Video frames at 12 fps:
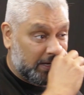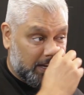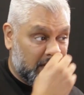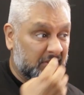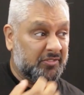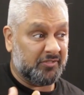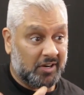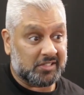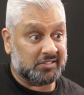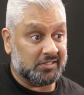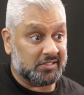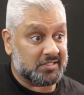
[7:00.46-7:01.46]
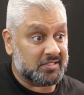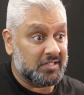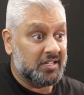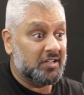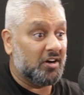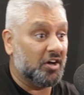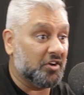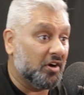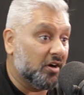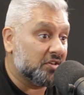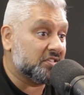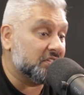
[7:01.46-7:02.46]
so that kind of fucked us on
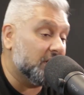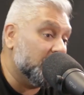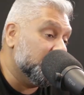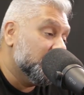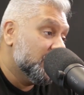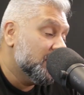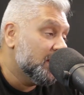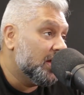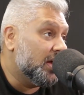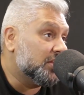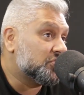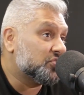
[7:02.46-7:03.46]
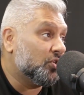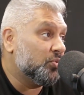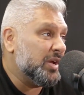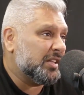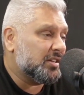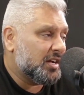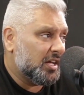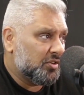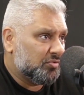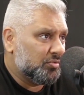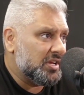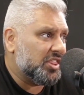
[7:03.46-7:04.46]
our side. Mm-hmm. And so we had to
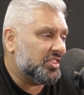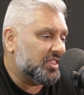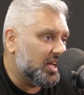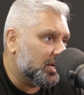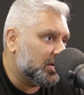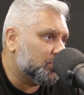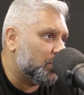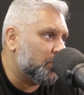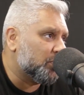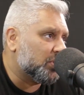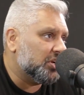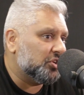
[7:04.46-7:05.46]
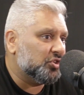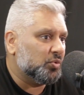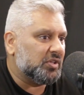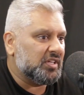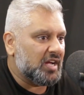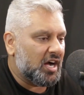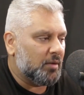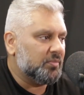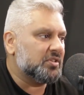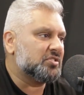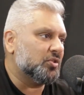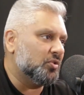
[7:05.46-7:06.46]
kind of rethink what we were going to do with the
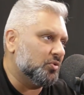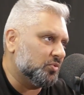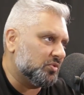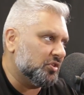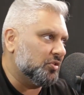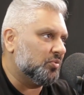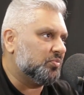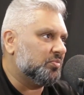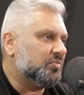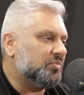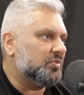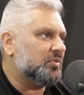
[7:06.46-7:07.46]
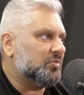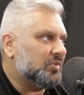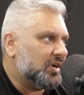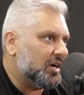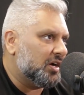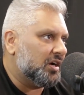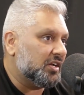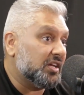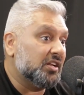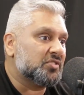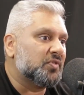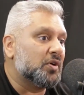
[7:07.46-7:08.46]
album. And so, you know, uh,
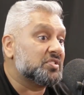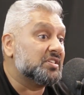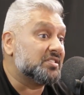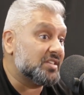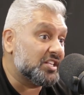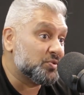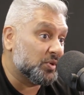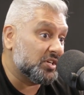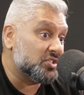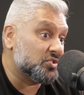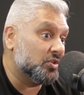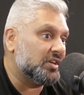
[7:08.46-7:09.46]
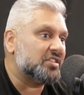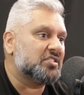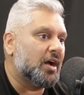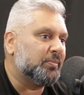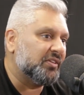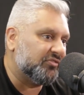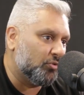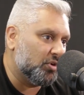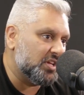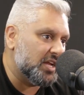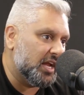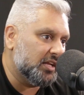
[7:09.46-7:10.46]
again, as far as cassettes were concerned, I stopped at
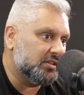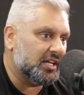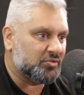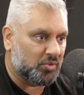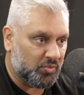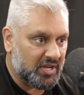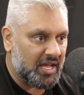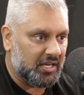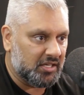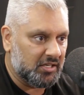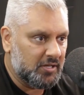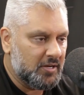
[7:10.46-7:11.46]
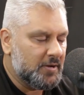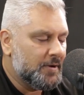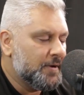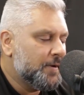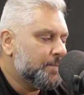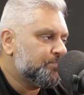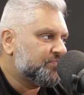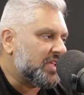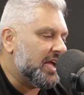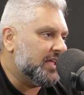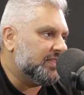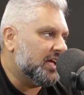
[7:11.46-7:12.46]
48. That's okay. where we ended. Mm -hmm.
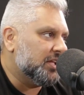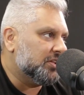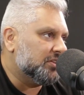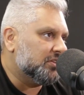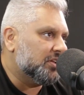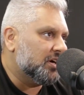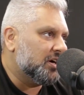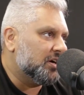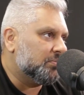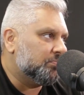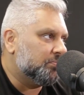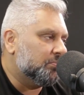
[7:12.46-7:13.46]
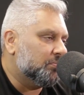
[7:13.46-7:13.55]
And then the